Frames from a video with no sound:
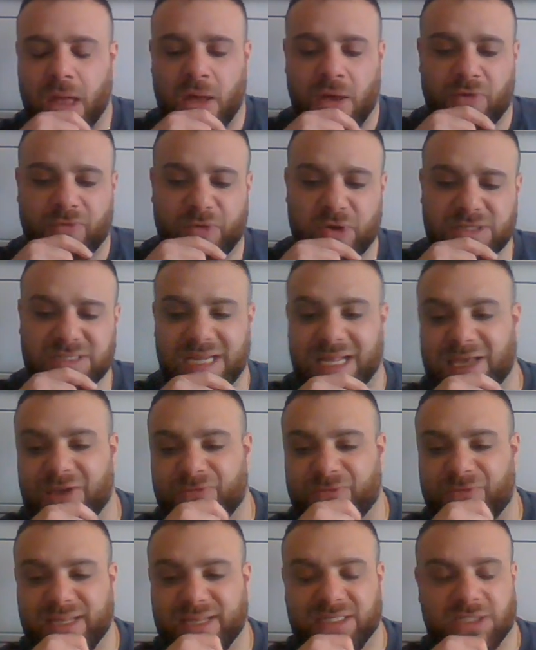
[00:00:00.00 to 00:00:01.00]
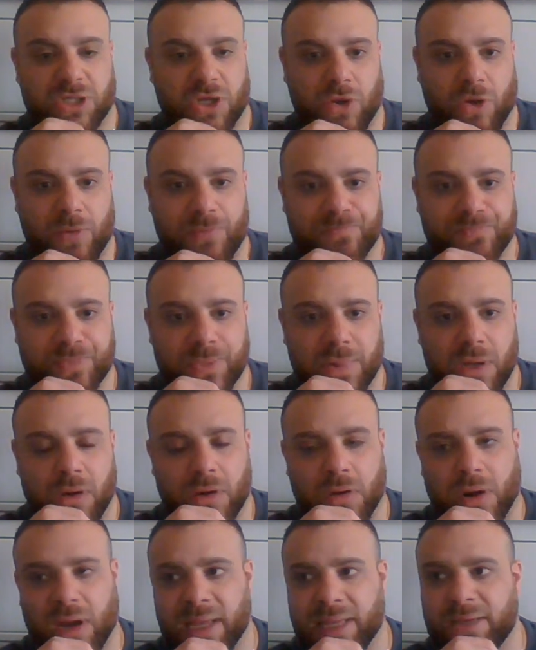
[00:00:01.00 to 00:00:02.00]
Firstly, he feints a lot, all
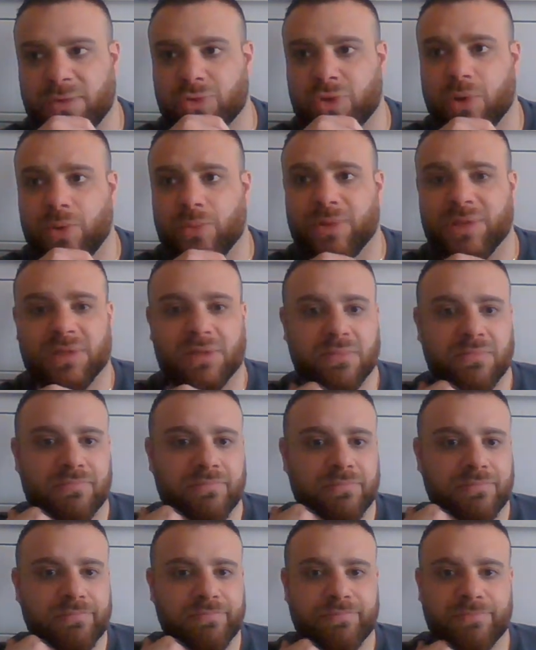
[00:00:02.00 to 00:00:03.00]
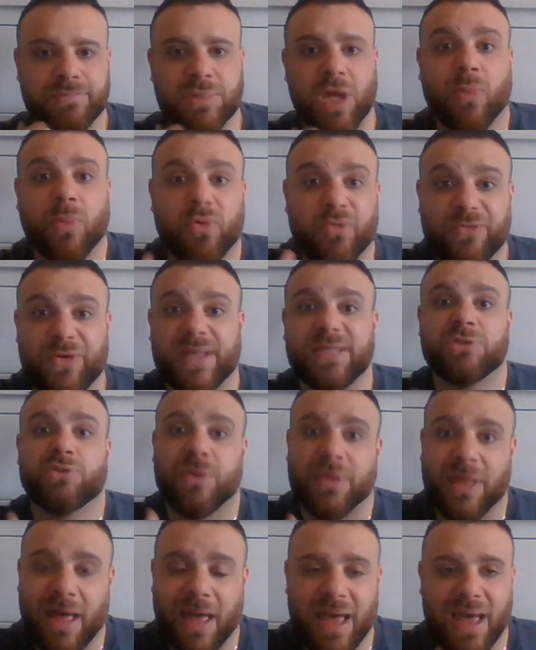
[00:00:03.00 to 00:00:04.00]
right? And he'll do it with double feints with
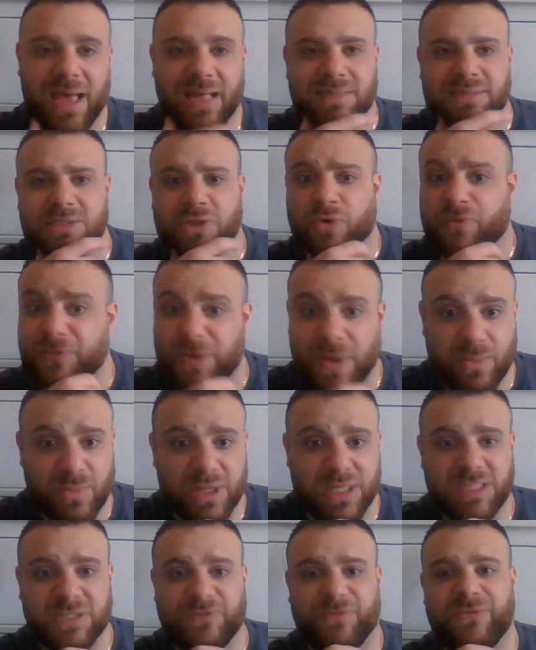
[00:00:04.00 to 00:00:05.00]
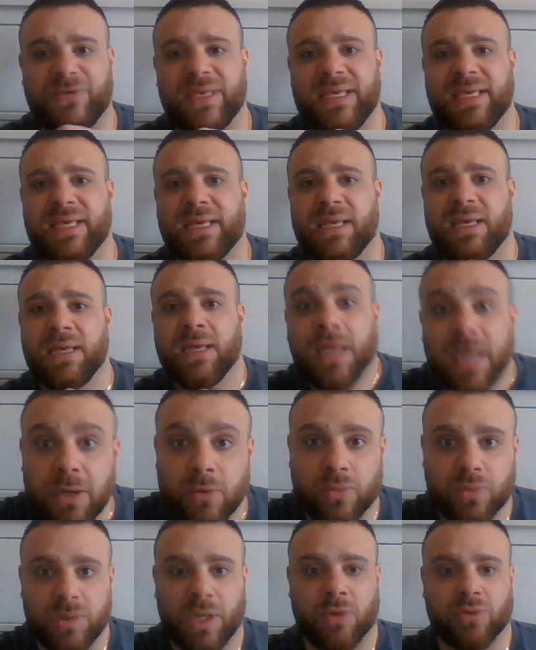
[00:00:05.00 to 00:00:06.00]
the hands. He'll feint with his feet.
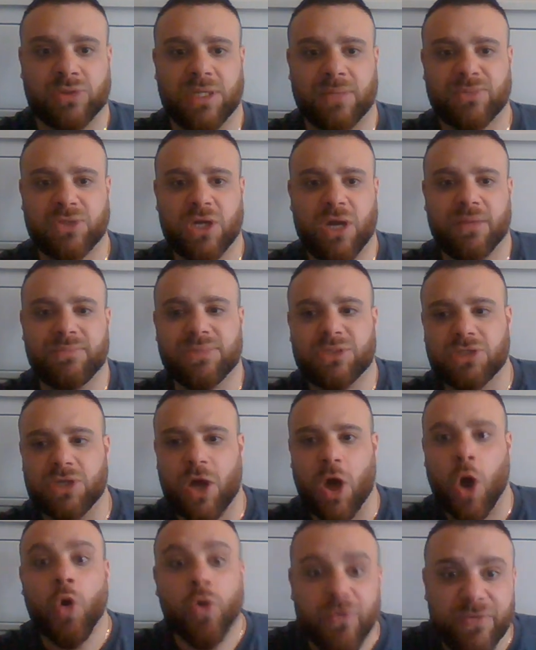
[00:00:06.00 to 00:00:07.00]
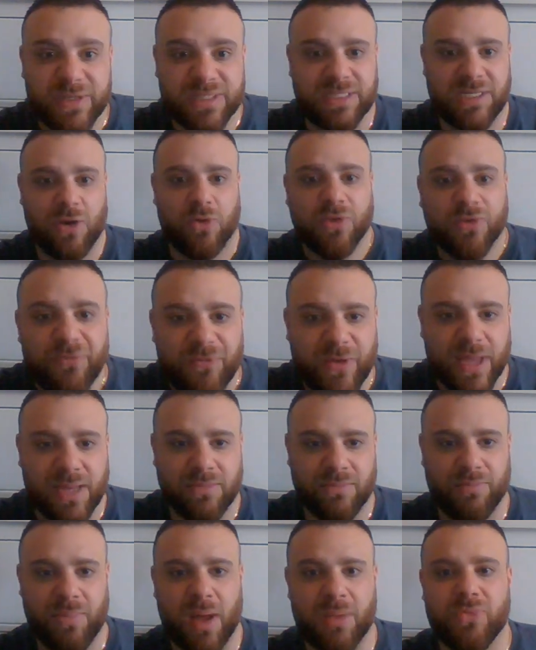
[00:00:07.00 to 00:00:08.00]
He'll sometimes oversell the
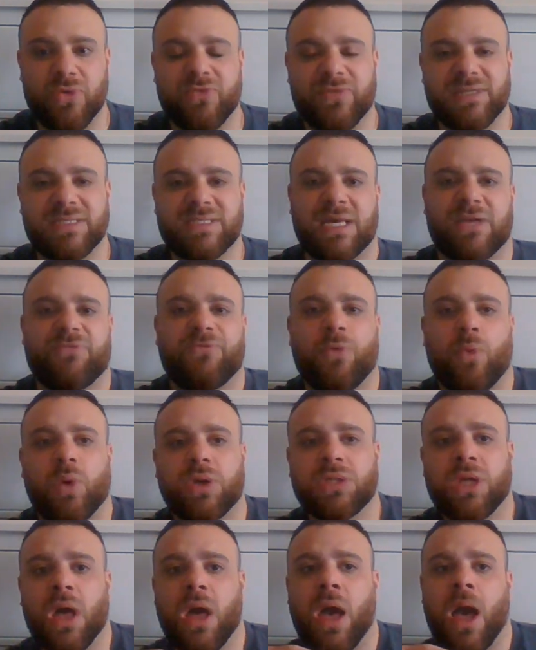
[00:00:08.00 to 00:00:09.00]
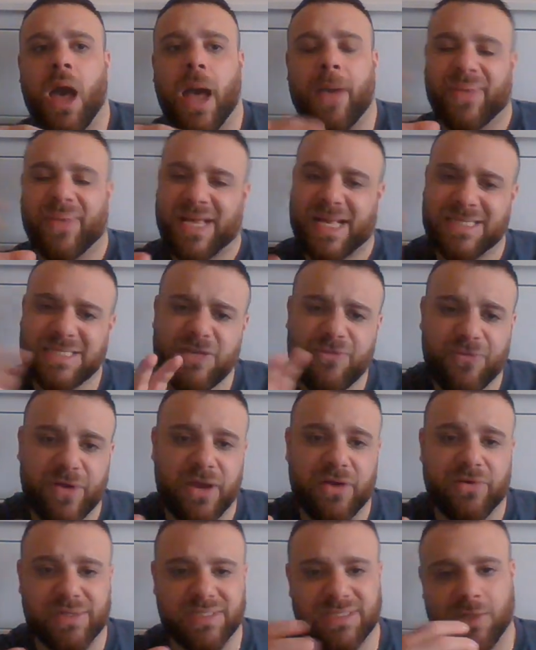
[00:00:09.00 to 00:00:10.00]
feint by moving his head forward. And because he
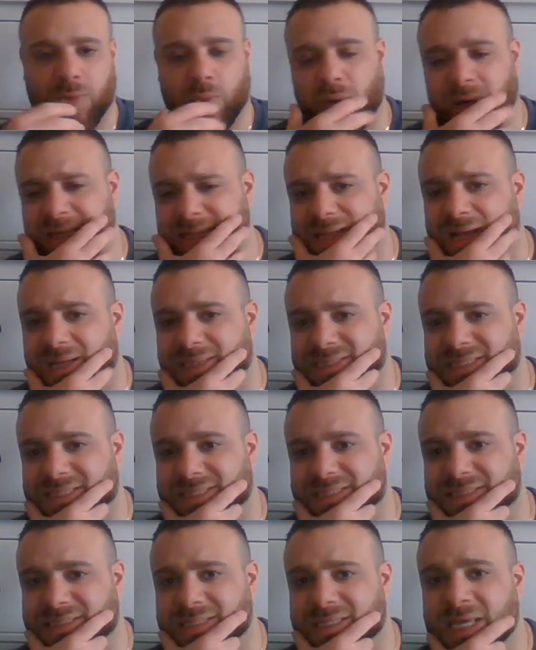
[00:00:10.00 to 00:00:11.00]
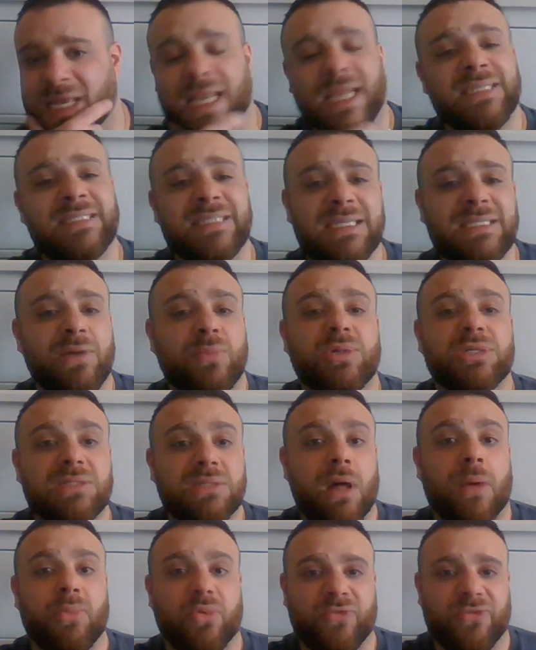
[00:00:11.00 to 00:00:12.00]
varies it, what he does is, let's say someone's
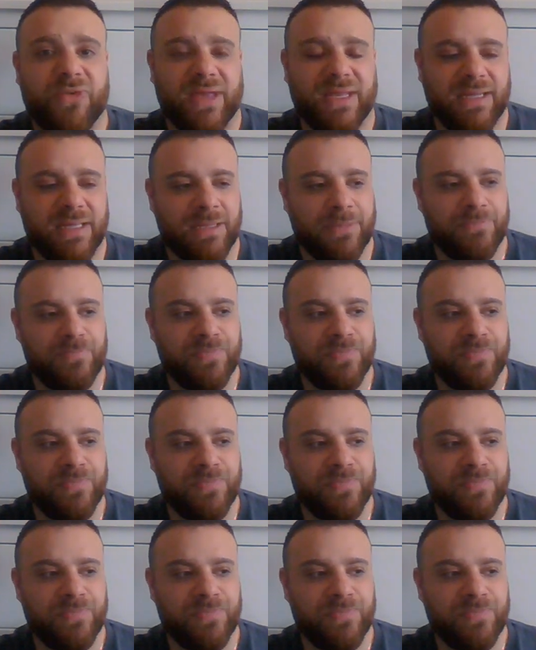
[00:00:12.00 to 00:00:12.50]
double feinting.